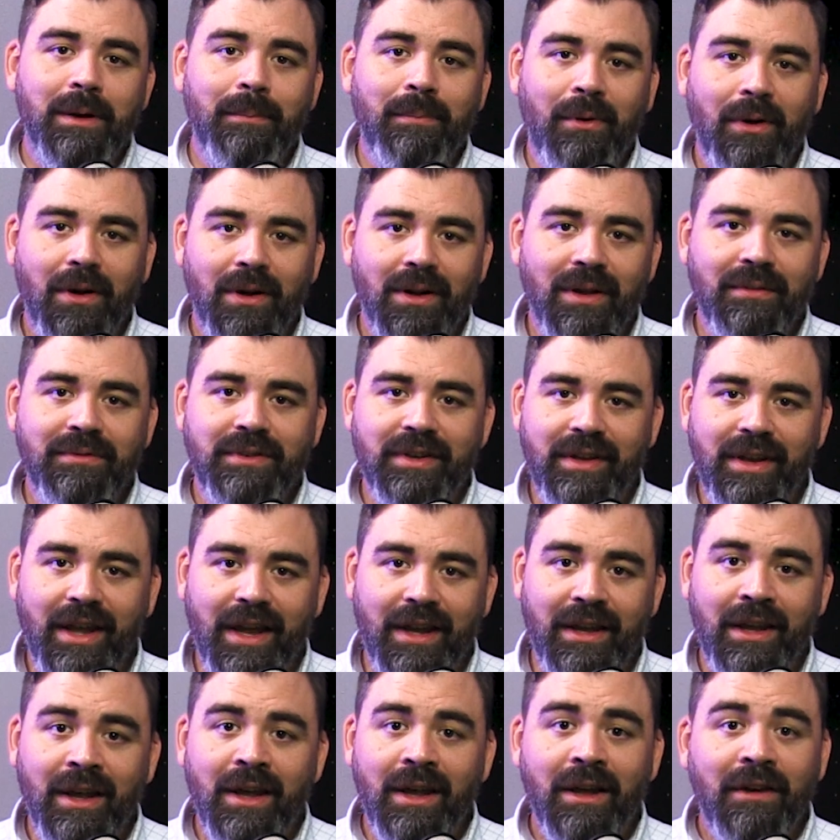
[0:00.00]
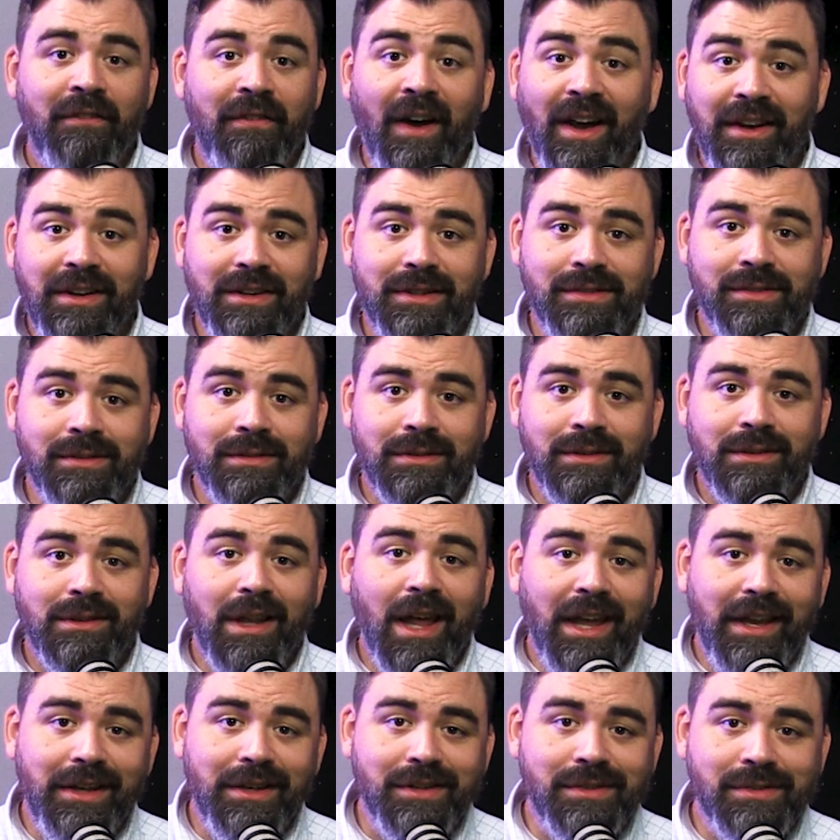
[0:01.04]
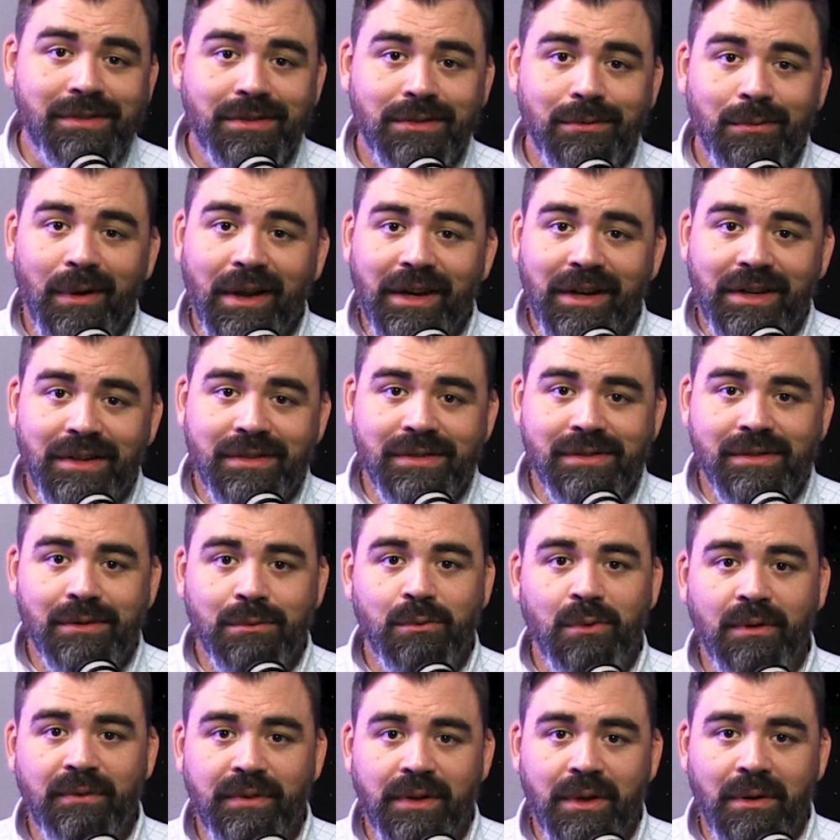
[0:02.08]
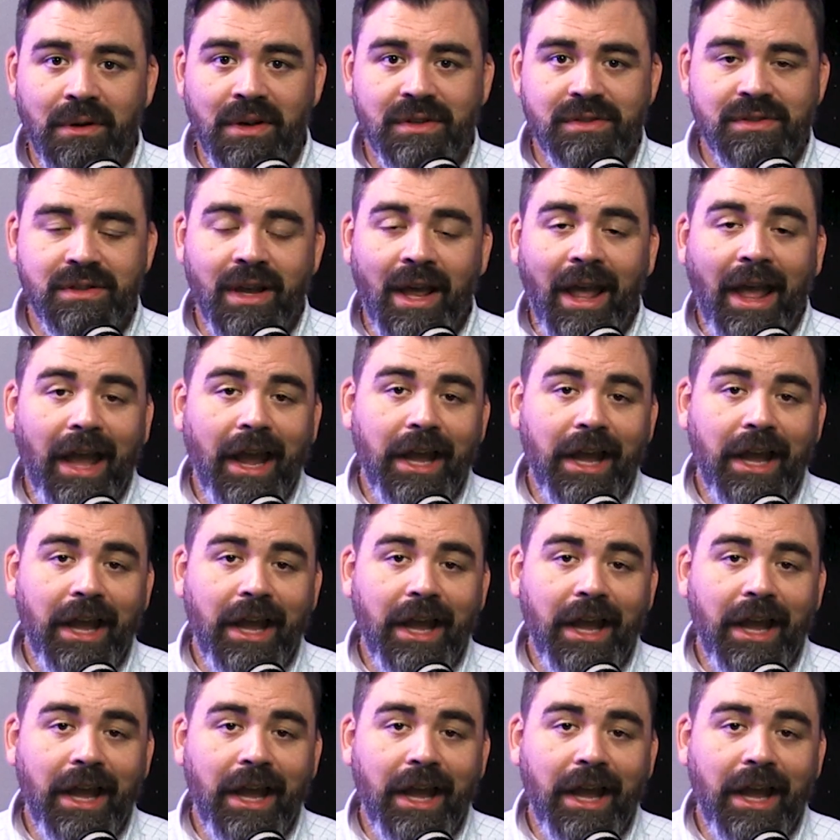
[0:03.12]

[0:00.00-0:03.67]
a part of today, find us, like us, rate us, review us,